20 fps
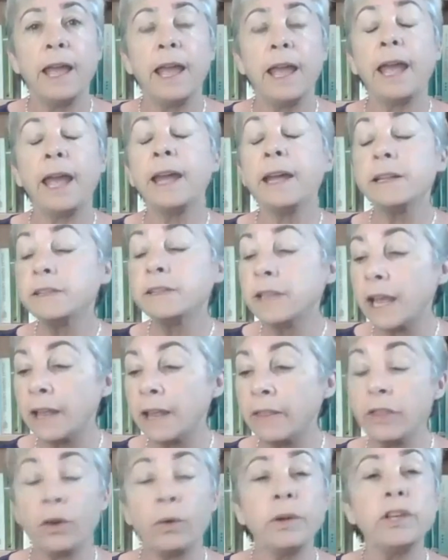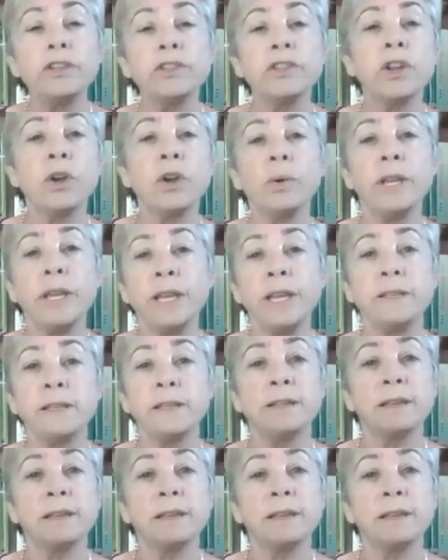And there is no easy